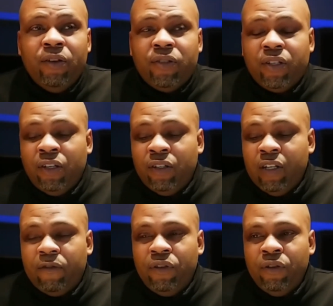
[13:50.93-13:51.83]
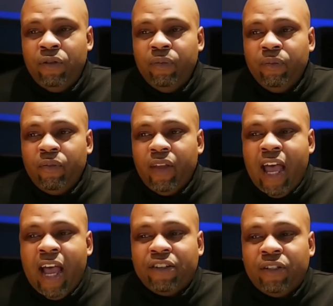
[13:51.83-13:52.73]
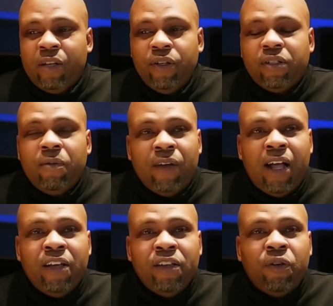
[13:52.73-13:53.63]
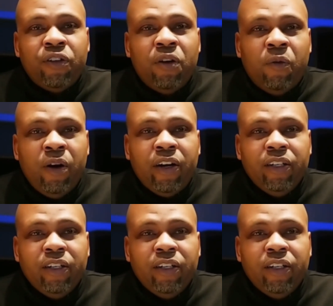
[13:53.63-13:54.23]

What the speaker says: So if you actually put some value on your work,